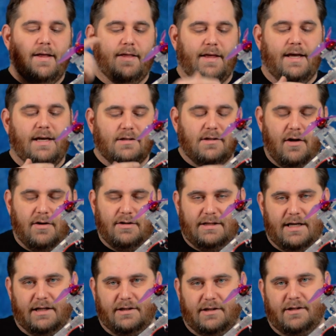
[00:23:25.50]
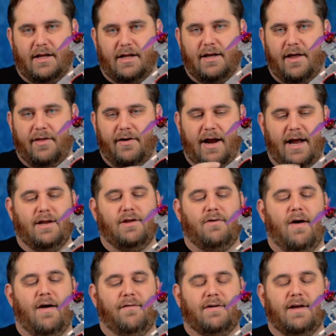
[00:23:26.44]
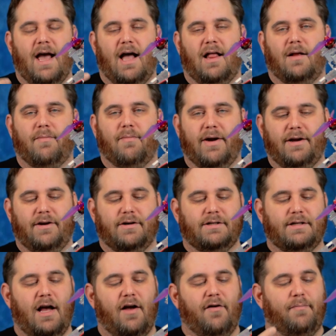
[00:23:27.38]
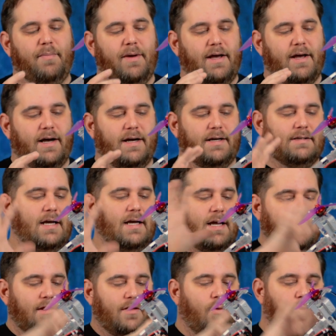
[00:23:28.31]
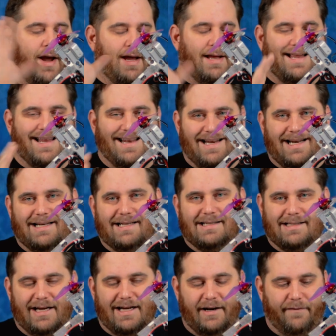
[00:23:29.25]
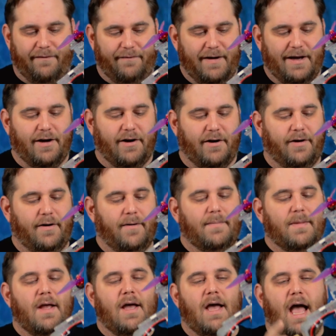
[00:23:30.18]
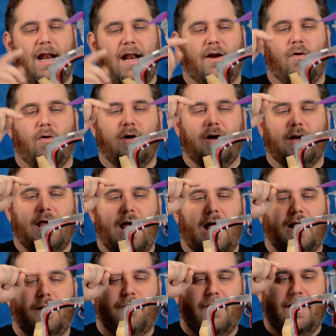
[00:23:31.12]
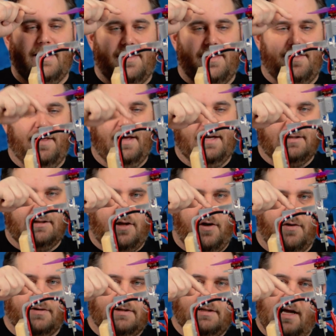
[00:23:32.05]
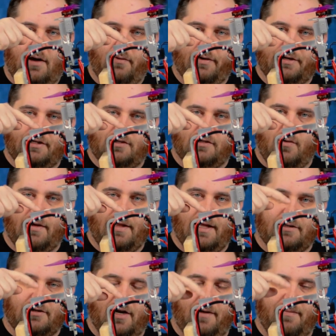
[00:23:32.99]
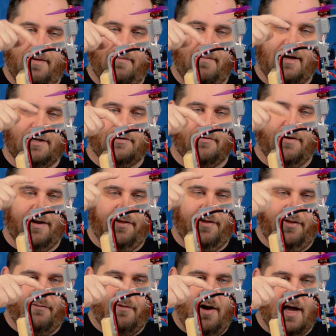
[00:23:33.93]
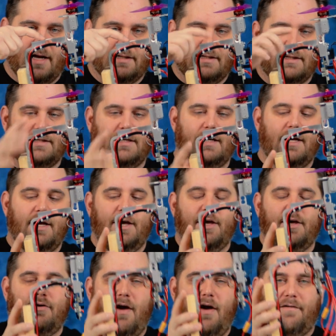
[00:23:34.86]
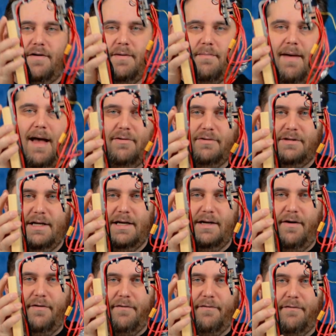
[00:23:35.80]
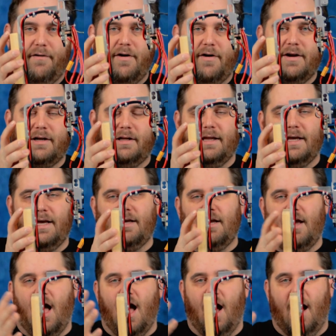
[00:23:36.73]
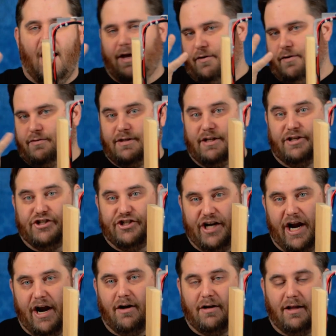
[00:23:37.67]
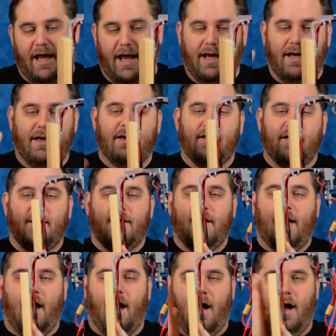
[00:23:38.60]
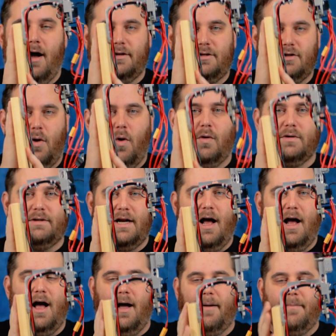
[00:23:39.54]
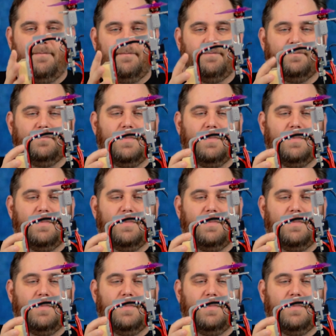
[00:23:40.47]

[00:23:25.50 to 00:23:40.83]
These load sensors, on the other hand, you have to calibrate yourself because the way that it is configured. And in order to calibrate this load cell, which is the one that's going to be measuring thrust, you have to mount it vertically. I use the chair leg uh, to hold it up